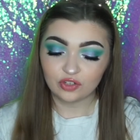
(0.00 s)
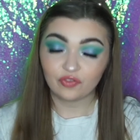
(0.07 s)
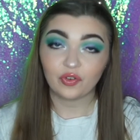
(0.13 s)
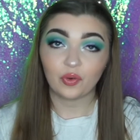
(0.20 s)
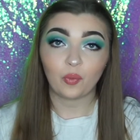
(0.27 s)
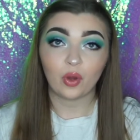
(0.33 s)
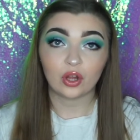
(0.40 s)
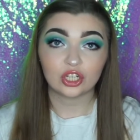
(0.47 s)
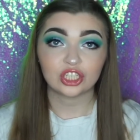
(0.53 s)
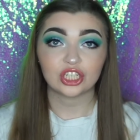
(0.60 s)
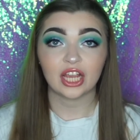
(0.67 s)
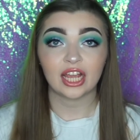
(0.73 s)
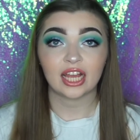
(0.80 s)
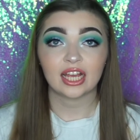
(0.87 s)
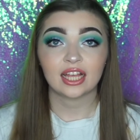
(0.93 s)
you for
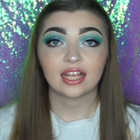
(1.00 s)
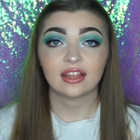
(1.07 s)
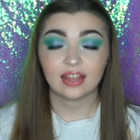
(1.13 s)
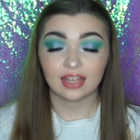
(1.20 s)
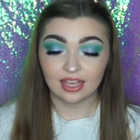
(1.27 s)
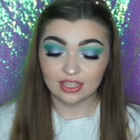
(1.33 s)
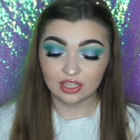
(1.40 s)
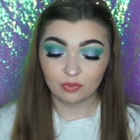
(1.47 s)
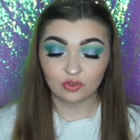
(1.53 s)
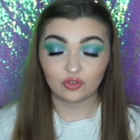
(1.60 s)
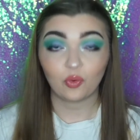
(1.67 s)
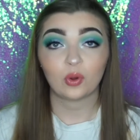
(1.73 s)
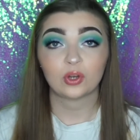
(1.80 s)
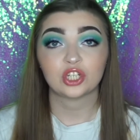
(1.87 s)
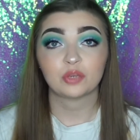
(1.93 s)
watching. Thank you so much
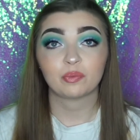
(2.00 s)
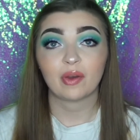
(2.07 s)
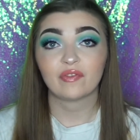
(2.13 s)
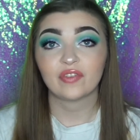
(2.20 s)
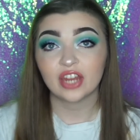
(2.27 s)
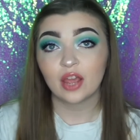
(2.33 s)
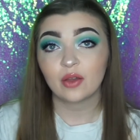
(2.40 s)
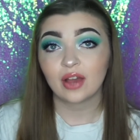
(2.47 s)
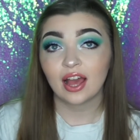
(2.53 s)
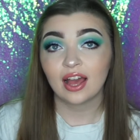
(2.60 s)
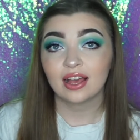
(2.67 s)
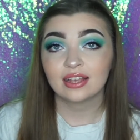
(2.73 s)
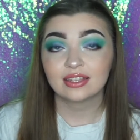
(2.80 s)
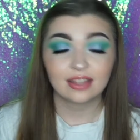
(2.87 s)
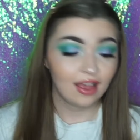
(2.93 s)
for watching my video
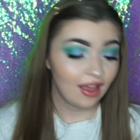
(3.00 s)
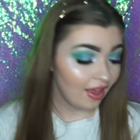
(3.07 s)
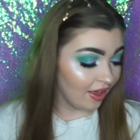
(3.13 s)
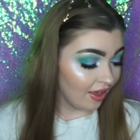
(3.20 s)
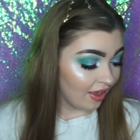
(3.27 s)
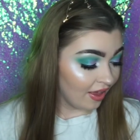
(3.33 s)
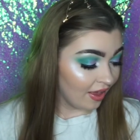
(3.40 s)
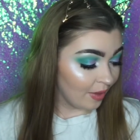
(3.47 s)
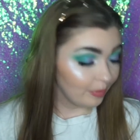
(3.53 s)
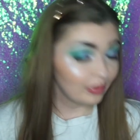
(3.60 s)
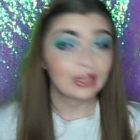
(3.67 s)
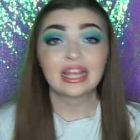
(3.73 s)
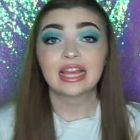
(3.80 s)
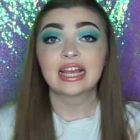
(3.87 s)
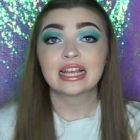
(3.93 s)
guys.
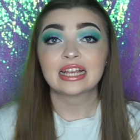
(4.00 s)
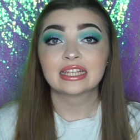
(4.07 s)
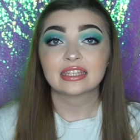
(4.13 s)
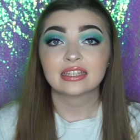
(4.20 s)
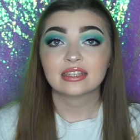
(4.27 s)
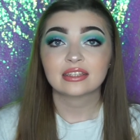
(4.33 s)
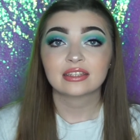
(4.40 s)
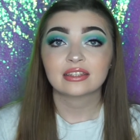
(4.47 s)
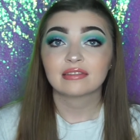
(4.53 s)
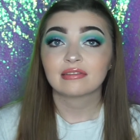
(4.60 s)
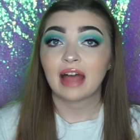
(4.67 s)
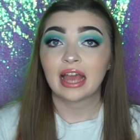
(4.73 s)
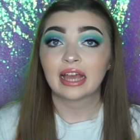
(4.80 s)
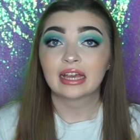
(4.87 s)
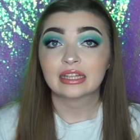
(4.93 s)
Please
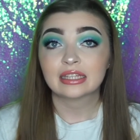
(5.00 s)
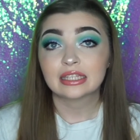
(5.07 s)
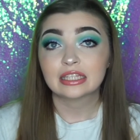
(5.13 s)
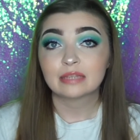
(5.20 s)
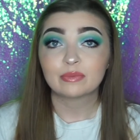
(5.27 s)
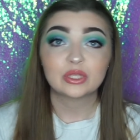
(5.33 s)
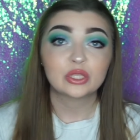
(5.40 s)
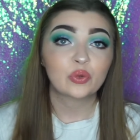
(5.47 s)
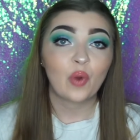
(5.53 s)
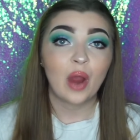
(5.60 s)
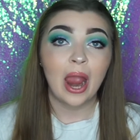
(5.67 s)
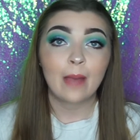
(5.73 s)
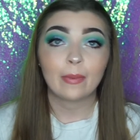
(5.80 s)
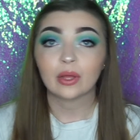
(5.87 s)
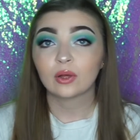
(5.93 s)
like and
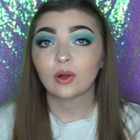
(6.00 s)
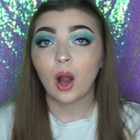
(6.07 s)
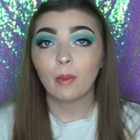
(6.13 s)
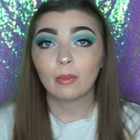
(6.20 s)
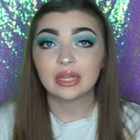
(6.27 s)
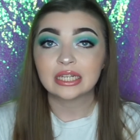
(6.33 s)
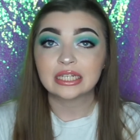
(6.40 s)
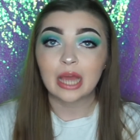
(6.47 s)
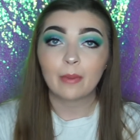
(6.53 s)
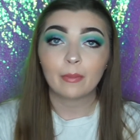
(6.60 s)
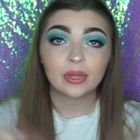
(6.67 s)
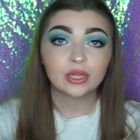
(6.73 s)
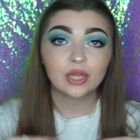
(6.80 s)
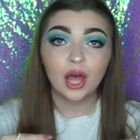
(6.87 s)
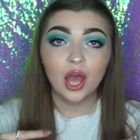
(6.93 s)
subscribe and comment down
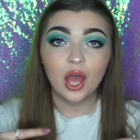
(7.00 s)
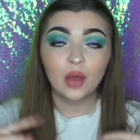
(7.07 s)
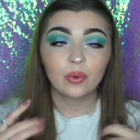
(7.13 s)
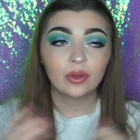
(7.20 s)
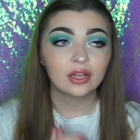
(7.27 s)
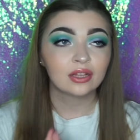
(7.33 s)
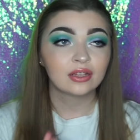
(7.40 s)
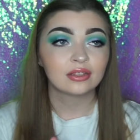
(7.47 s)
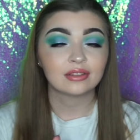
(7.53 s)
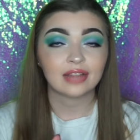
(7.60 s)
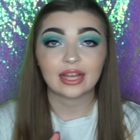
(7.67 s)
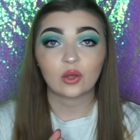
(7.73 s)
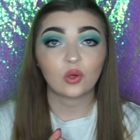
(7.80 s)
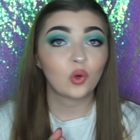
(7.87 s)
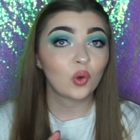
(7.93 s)
below
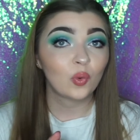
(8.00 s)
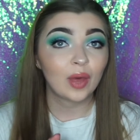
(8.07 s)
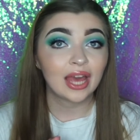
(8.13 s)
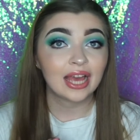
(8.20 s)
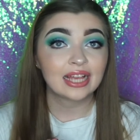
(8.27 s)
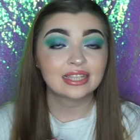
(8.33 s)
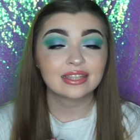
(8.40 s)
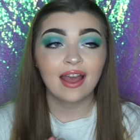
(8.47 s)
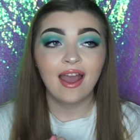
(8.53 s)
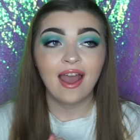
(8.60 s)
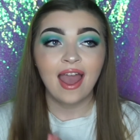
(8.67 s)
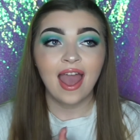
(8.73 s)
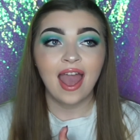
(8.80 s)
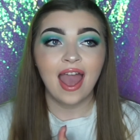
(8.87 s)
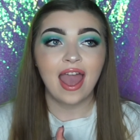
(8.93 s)
like always
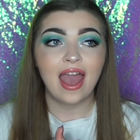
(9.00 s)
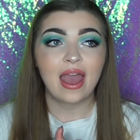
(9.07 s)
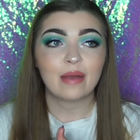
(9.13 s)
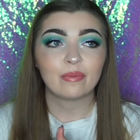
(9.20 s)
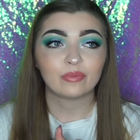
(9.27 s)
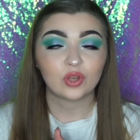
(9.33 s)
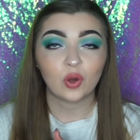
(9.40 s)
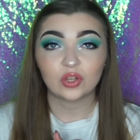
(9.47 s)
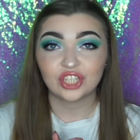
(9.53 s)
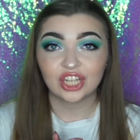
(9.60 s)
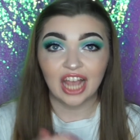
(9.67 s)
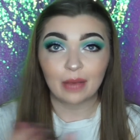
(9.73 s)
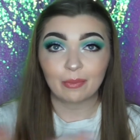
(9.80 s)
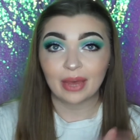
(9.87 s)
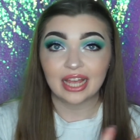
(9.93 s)
and um, go check
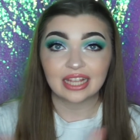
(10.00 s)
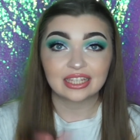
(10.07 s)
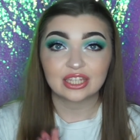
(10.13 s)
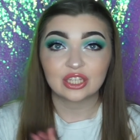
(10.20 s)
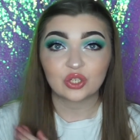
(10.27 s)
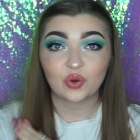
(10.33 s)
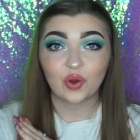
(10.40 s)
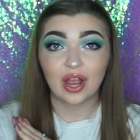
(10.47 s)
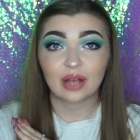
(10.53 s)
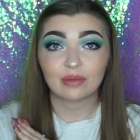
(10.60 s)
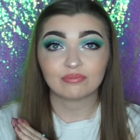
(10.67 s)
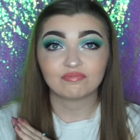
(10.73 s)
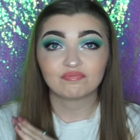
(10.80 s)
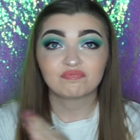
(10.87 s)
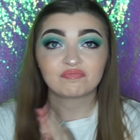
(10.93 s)
out my Instagram.
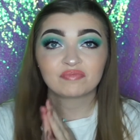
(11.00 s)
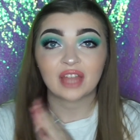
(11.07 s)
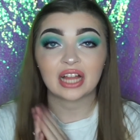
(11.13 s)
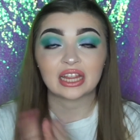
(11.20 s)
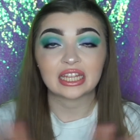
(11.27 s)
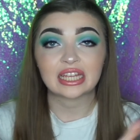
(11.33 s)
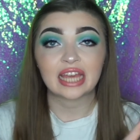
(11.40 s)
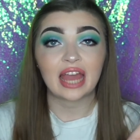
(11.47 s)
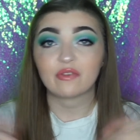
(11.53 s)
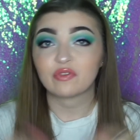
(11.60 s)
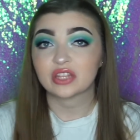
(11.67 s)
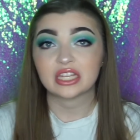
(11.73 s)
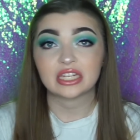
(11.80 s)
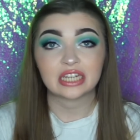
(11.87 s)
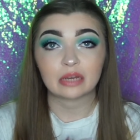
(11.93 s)
I'll link
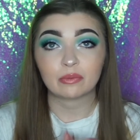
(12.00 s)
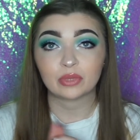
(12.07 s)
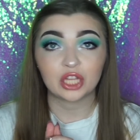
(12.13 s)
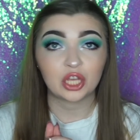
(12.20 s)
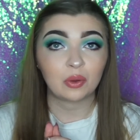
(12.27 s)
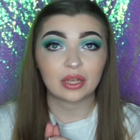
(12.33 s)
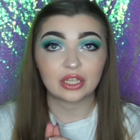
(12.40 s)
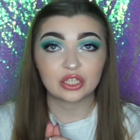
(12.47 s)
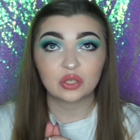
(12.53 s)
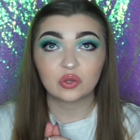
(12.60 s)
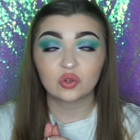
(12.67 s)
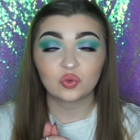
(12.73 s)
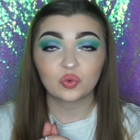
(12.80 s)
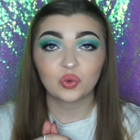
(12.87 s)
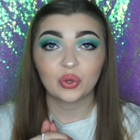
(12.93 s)
everything down below as
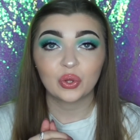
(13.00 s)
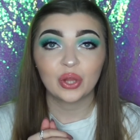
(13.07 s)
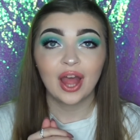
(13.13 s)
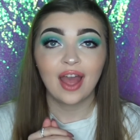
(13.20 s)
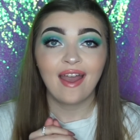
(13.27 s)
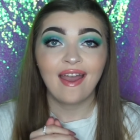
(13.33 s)
usual